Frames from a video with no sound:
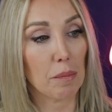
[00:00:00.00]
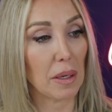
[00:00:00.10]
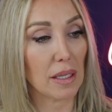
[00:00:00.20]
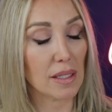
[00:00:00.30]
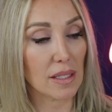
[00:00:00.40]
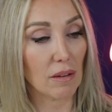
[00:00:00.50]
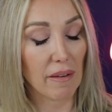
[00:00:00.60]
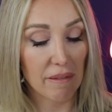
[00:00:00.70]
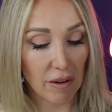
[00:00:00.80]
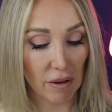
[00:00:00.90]
but still a
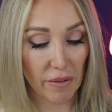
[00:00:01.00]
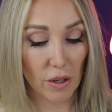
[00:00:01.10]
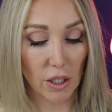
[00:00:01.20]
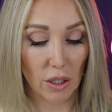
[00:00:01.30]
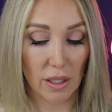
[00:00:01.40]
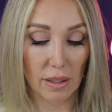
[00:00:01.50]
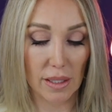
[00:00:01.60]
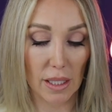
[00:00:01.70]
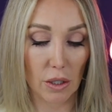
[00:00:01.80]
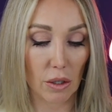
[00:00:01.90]
very, very good
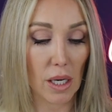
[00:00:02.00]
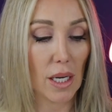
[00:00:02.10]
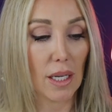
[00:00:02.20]
concealer.